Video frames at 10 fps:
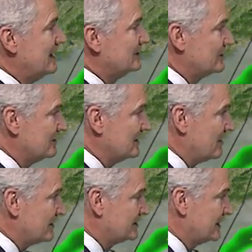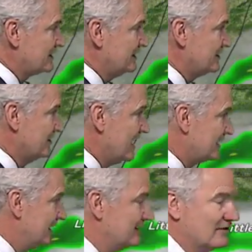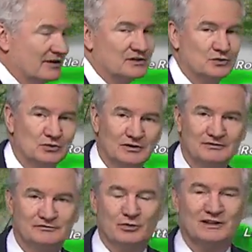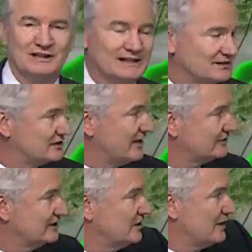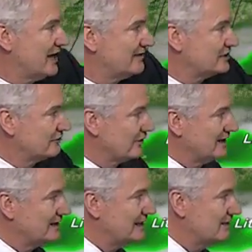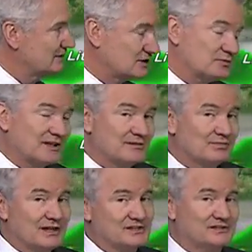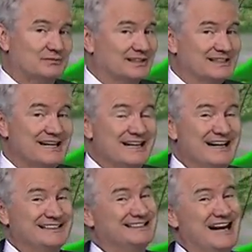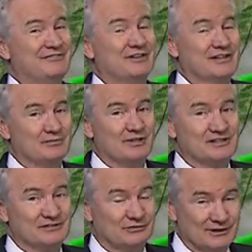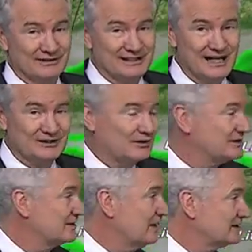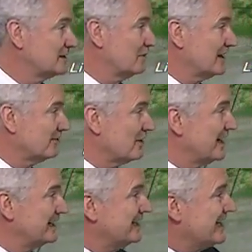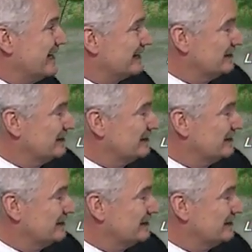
to the lower 60s, so not getting very cool. 4 o'clock this afternoon, we have this front in here. It looks pretty impressive, but it's not very impressive, really, not causing much in the way of rain. You'll